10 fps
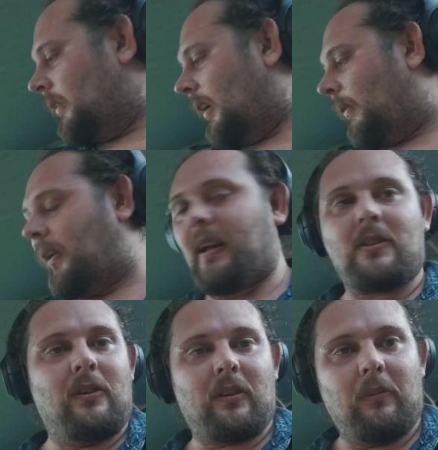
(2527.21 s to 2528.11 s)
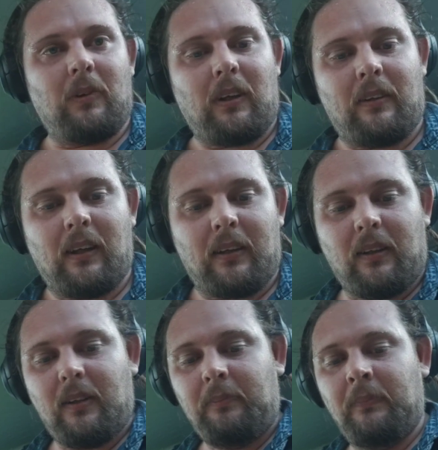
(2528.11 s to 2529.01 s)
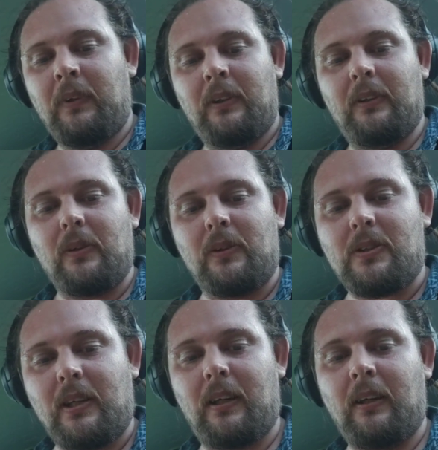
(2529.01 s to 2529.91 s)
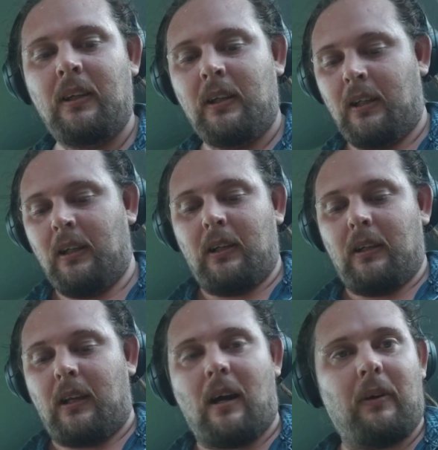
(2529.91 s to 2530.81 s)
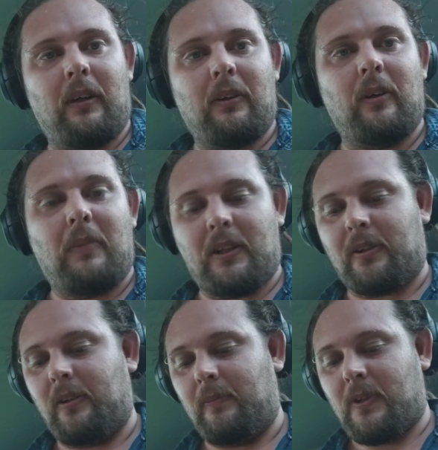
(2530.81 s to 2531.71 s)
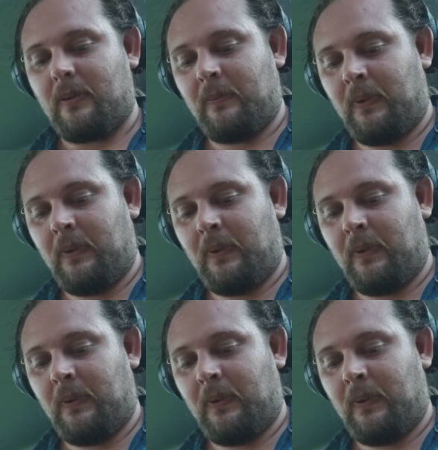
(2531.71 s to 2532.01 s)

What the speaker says: Alright, while that's cooking, we'll let that go and do its thing. Now we're going to do the mushrooms.